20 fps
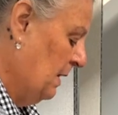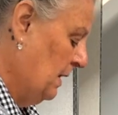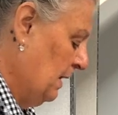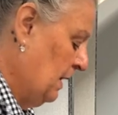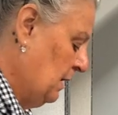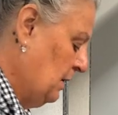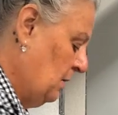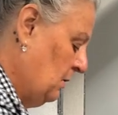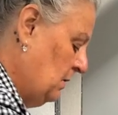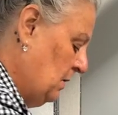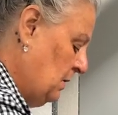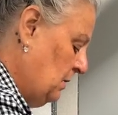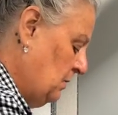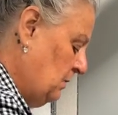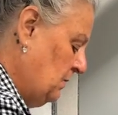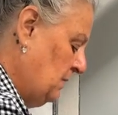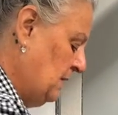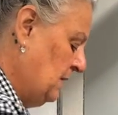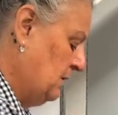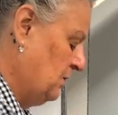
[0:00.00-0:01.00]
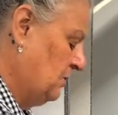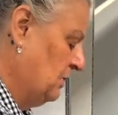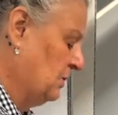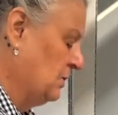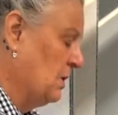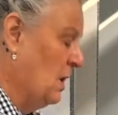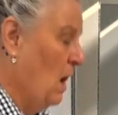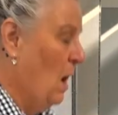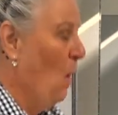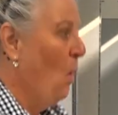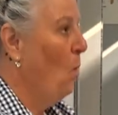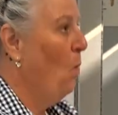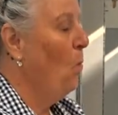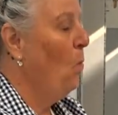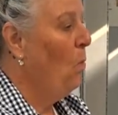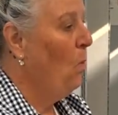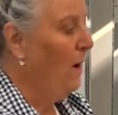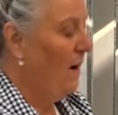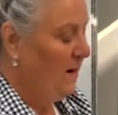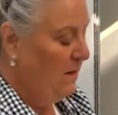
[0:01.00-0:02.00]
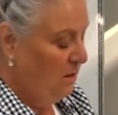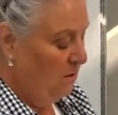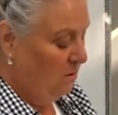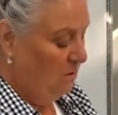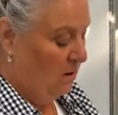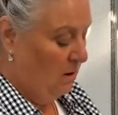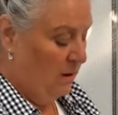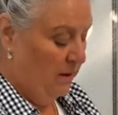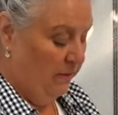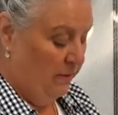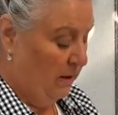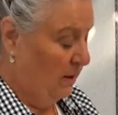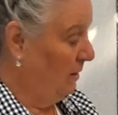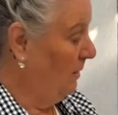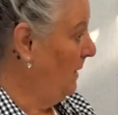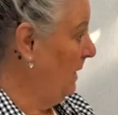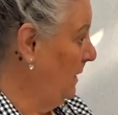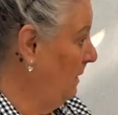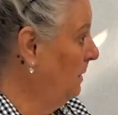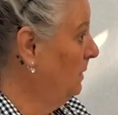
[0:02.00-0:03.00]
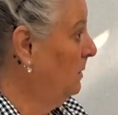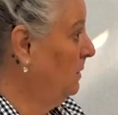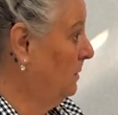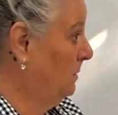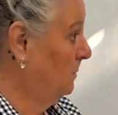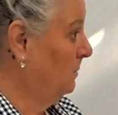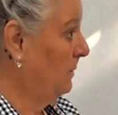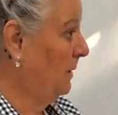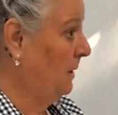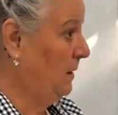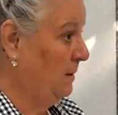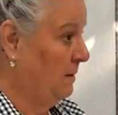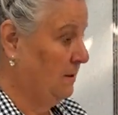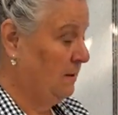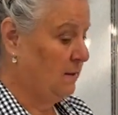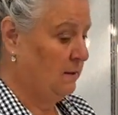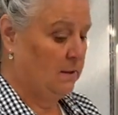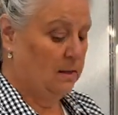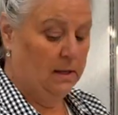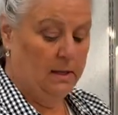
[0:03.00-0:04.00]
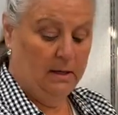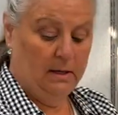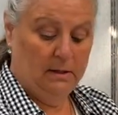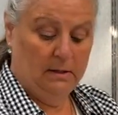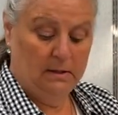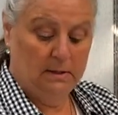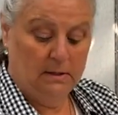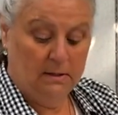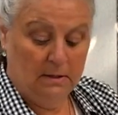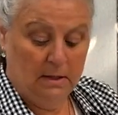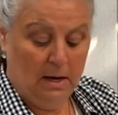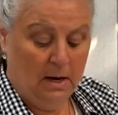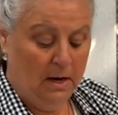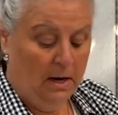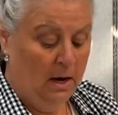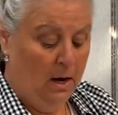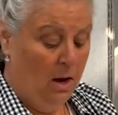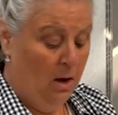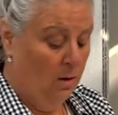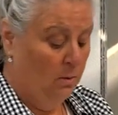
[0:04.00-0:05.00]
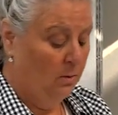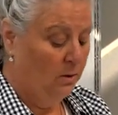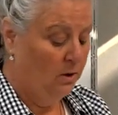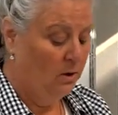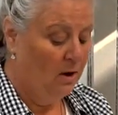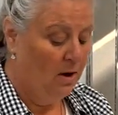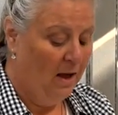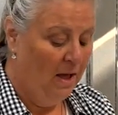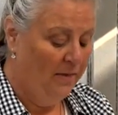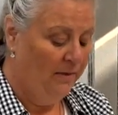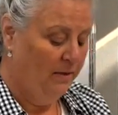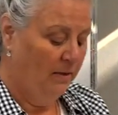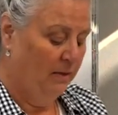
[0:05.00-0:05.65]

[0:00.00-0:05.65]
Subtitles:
again, you can do C-strip when you're on the leg, right? This is like this thigh. When you're on the